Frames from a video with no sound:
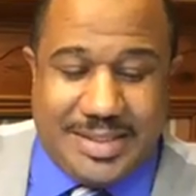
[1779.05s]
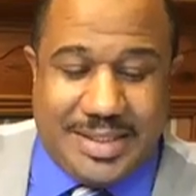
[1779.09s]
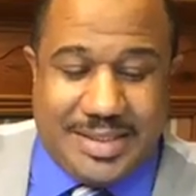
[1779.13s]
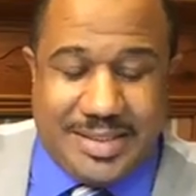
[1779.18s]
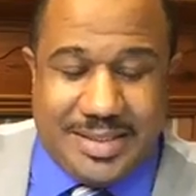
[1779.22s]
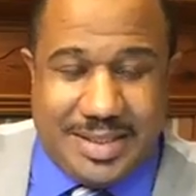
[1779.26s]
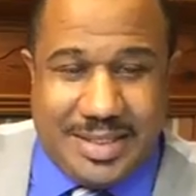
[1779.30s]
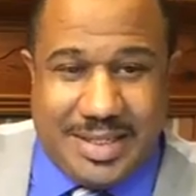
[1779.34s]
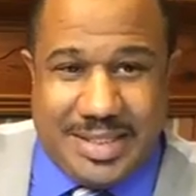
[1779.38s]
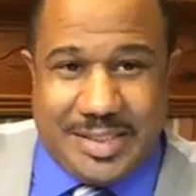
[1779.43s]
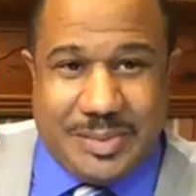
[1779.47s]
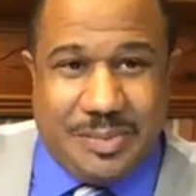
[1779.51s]

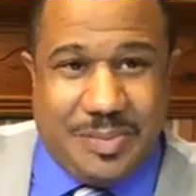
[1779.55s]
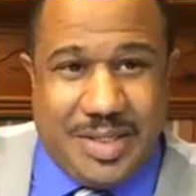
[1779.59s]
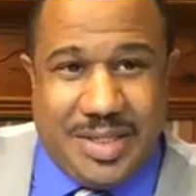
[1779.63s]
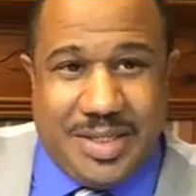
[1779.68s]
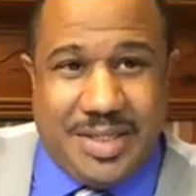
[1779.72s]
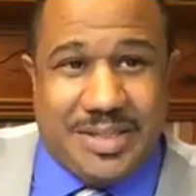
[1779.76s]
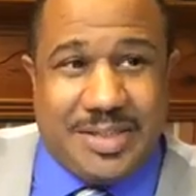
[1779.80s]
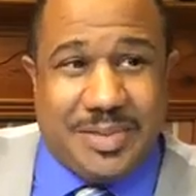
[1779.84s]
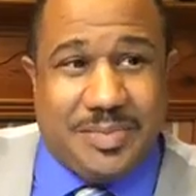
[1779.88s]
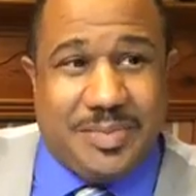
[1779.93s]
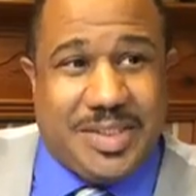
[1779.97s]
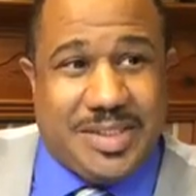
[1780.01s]
this
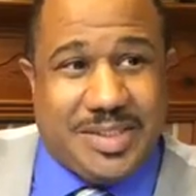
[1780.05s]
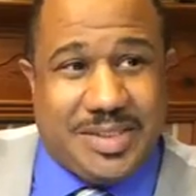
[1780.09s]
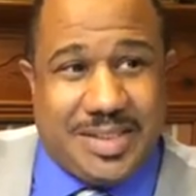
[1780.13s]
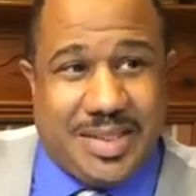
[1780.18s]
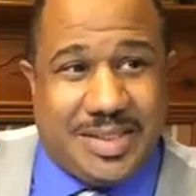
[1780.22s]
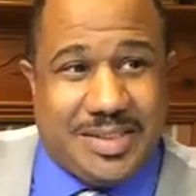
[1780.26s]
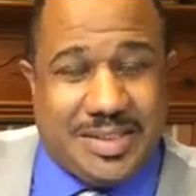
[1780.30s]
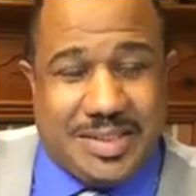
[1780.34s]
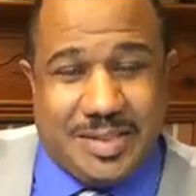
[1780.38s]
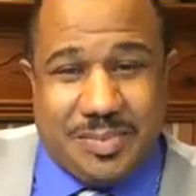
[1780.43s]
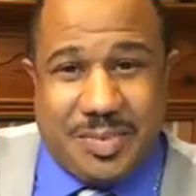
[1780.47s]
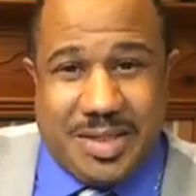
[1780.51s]
lesbianism is
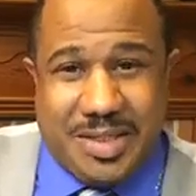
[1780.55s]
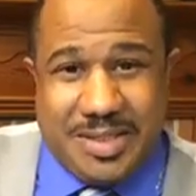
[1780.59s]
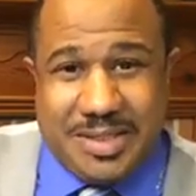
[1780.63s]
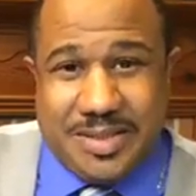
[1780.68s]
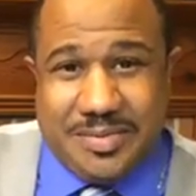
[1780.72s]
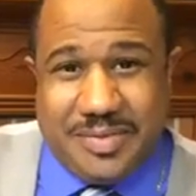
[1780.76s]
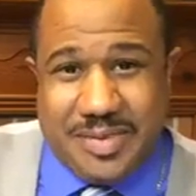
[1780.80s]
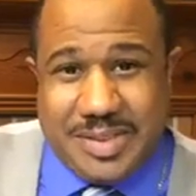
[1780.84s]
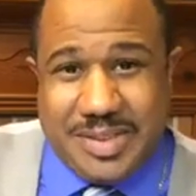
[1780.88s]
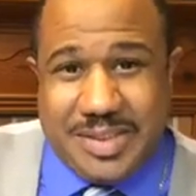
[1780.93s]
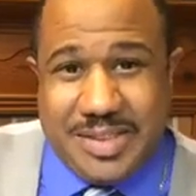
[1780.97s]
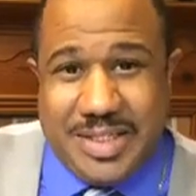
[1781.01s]
just as much
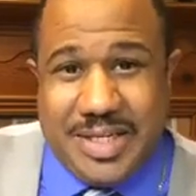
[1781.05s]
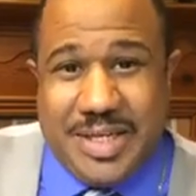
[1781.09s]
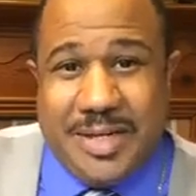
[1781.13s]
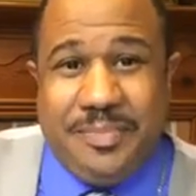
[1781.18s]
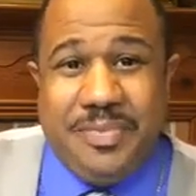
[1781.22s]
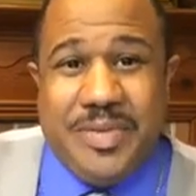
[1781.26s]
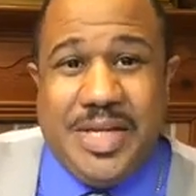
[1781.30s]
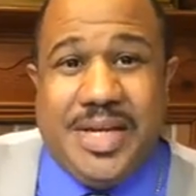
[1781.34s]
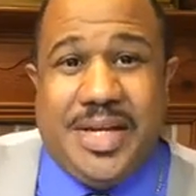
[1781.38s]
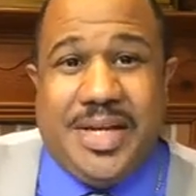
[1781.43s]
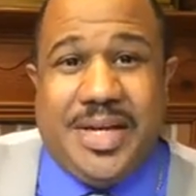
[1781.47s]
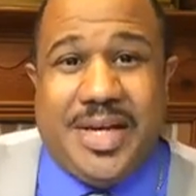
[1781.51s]
of a
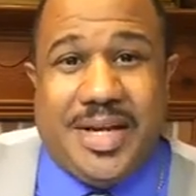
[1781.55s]
sin,